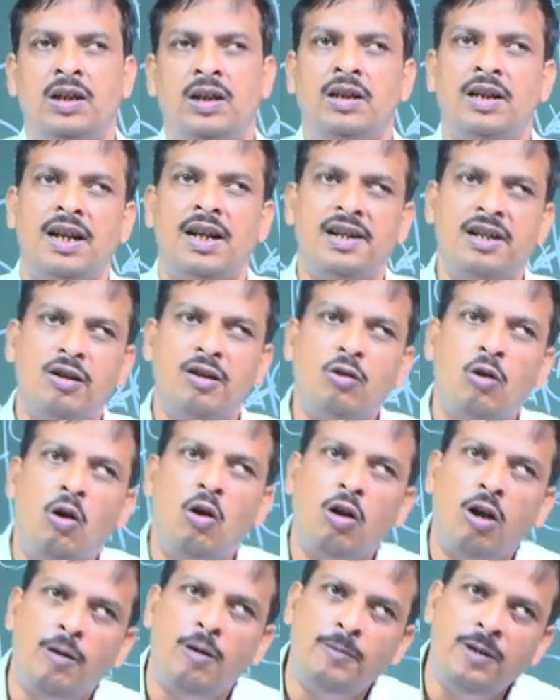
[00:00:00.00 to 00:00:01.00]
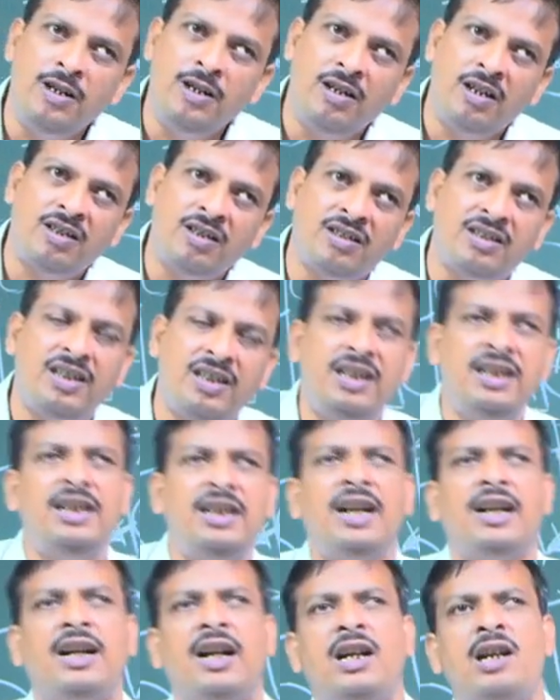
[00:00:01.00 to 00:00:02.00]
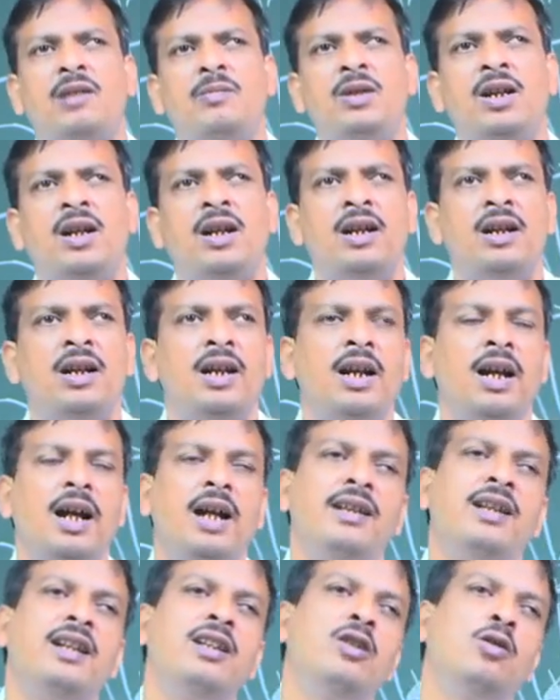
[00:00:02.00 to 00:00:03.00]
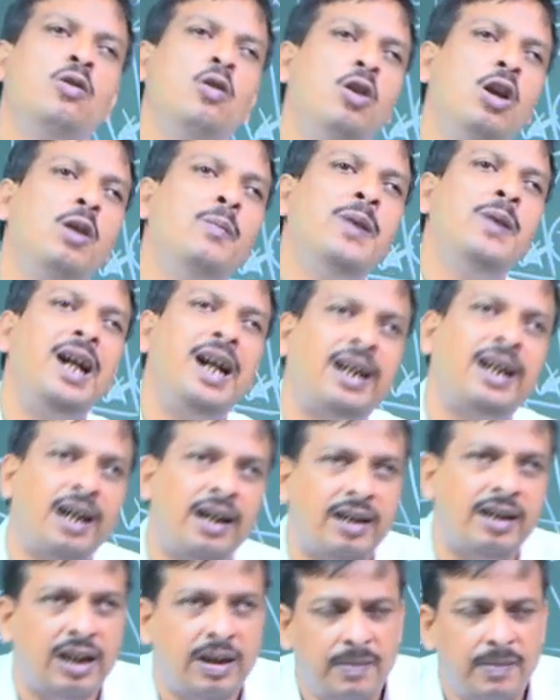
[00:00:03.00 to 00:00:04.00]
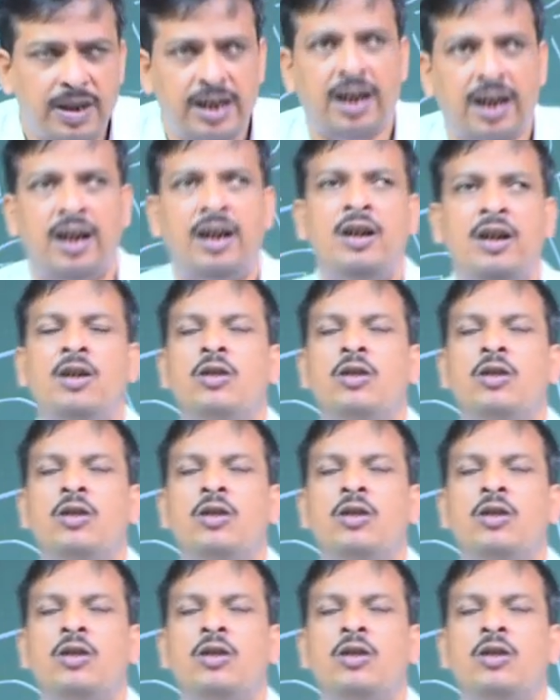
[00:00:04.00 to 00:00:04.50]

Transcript: There is a role of industry in academia and there is a role of academia